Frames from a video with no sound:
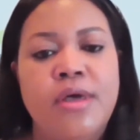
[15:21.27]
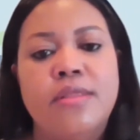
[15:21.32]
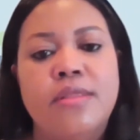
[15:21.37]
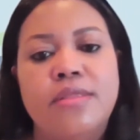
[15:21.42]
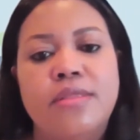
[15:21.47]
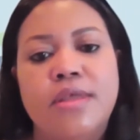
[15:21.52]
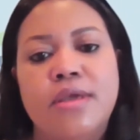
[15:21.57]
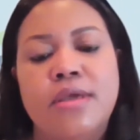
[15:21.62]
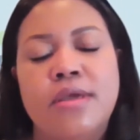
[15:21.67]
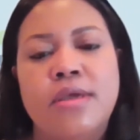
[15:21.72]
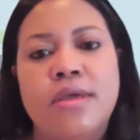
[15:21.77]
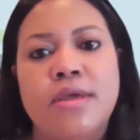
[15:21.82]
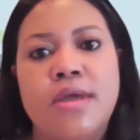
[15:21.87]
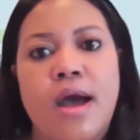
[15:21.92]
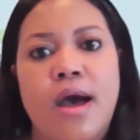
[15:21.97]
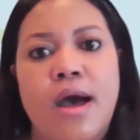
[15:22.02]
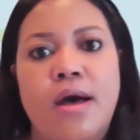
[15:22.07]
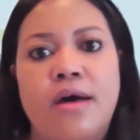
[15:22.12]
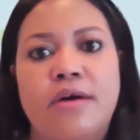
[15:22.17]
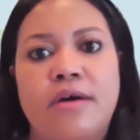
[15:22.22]
the
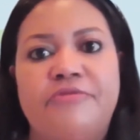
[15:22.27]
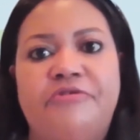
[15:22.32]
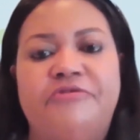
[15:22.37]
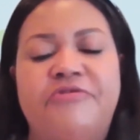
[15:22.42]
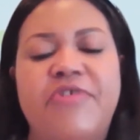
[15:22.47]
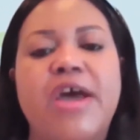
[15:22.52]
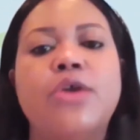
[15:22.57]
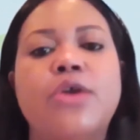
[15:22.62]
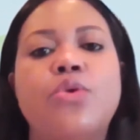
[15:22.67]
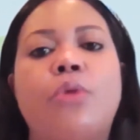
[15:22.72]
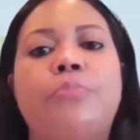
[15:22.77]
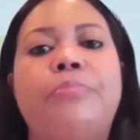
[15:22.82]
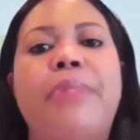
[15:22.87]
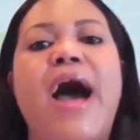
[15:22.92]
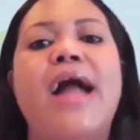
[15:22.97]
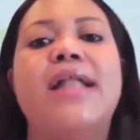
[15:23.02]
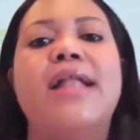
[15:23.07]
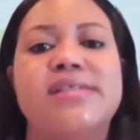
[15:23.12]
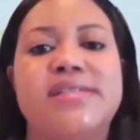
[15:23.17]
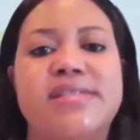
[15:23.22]
federal
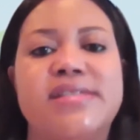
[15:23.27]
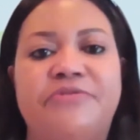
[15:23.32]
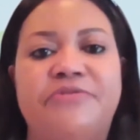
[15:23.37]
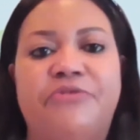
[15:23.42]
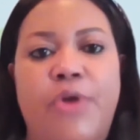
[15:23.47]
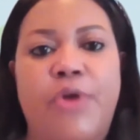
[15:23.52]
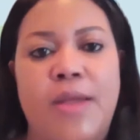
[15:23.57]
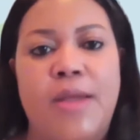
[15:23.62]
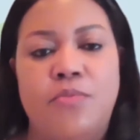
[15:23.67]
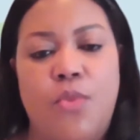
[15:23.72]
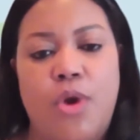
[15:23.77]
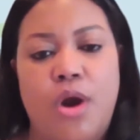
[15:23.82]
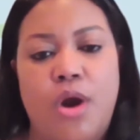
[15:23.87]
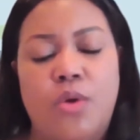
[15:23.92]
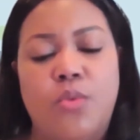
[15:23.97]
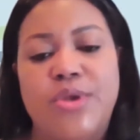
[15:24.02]
policy framework.